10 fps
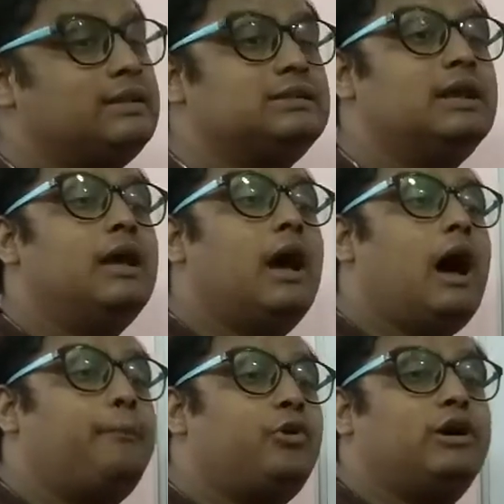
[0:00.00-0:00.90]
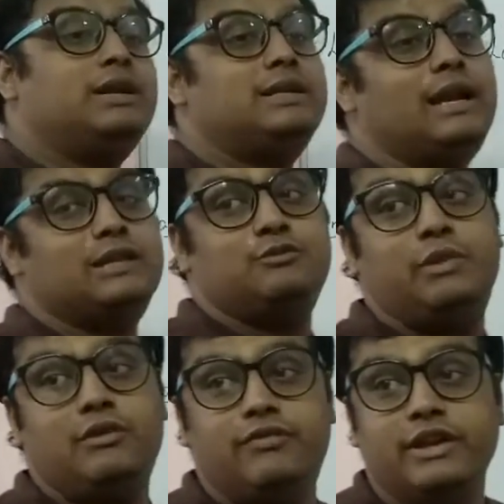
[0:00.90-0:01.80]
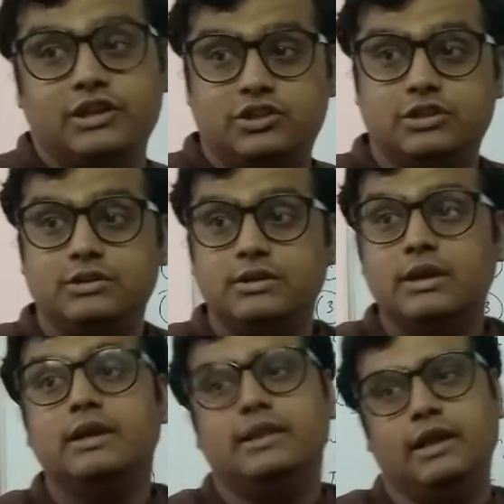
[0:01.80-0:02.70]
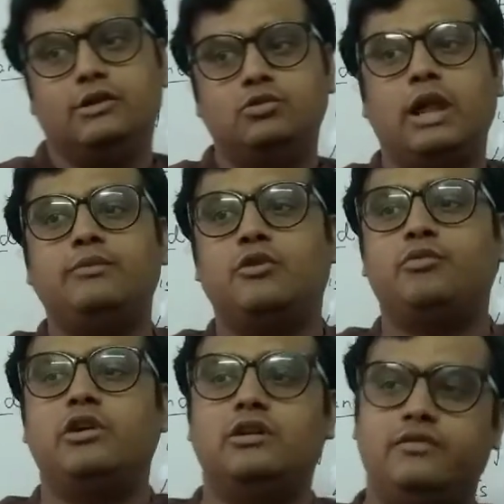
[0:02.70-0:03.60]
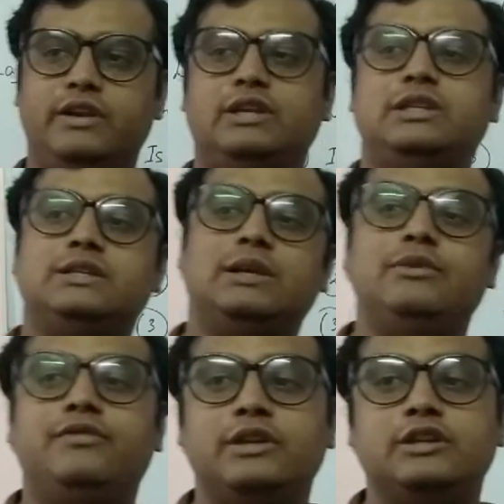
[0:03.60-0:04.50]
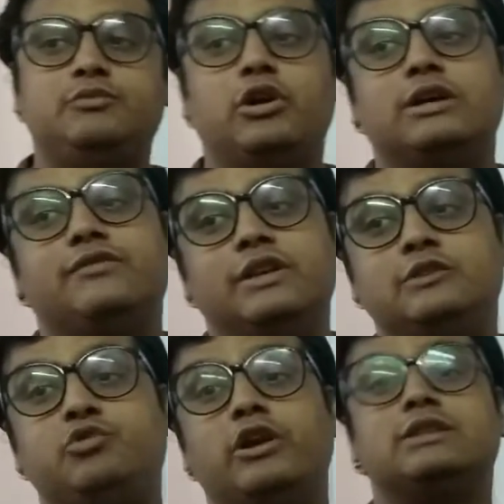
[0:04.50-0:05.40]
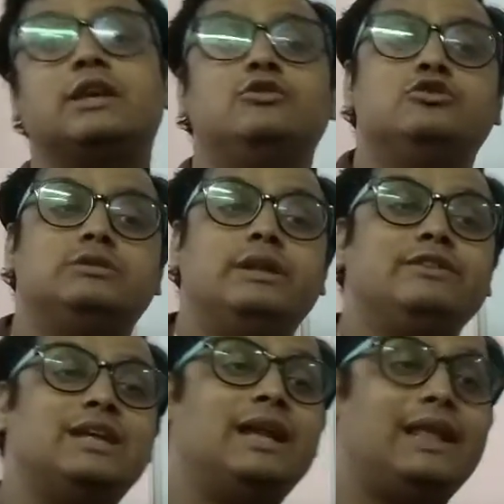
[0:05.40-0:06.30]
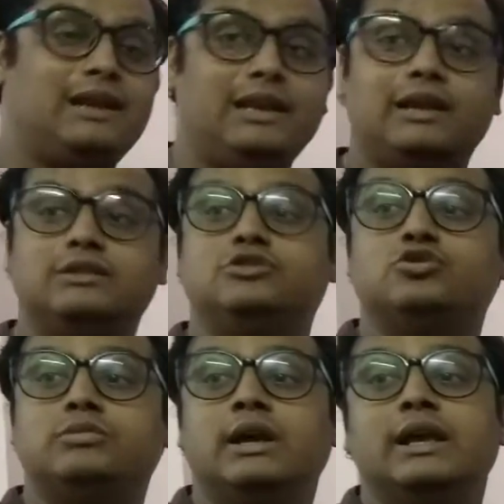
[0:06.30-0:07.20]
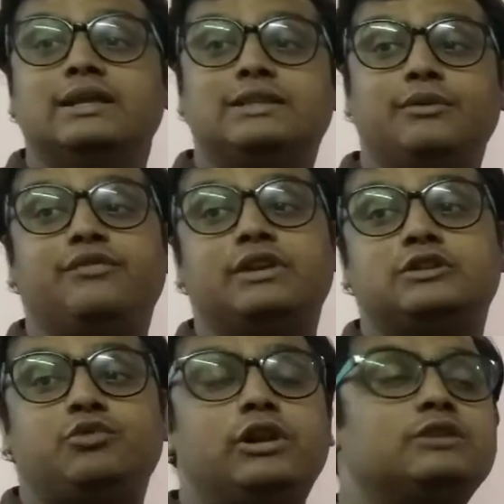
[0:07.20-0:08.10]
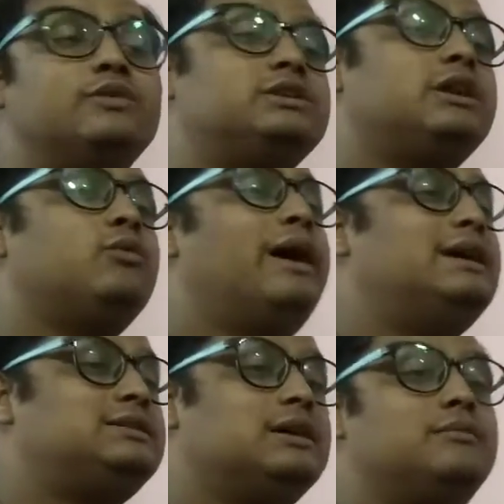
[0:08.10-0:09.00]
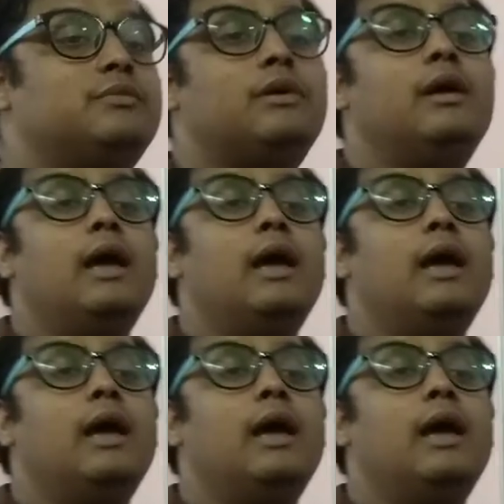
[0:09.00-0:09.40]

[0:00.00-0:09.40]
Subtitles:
is a product that is being finished. There are two types of products, finished and semi-finished products. Finished products are those which are directly consumed. Semi-finished products which require some